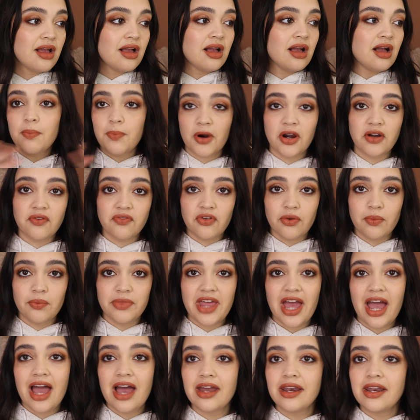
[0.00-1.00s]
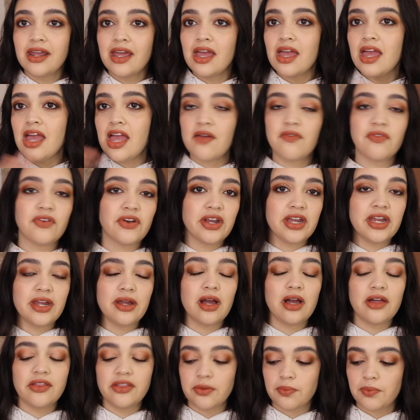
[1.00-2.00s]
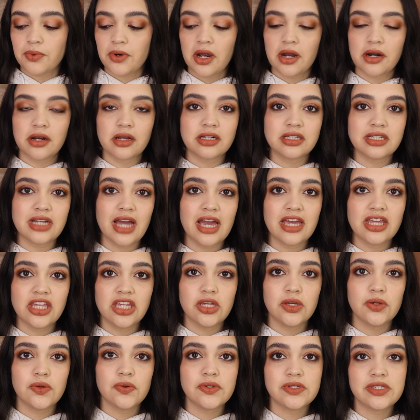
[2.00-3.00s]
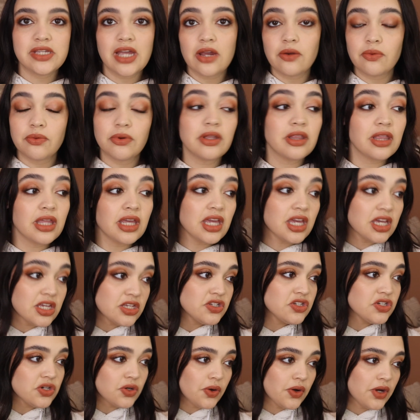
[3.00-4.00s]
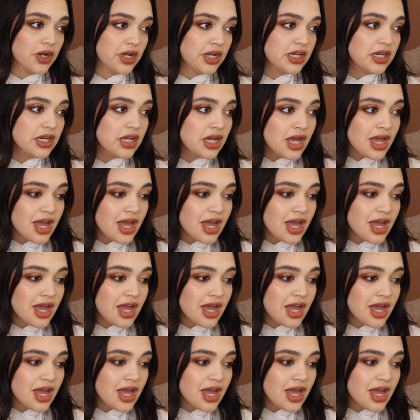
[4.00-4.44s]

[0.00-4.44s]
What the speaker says: Apart from that, every other product I use I really enjoyed.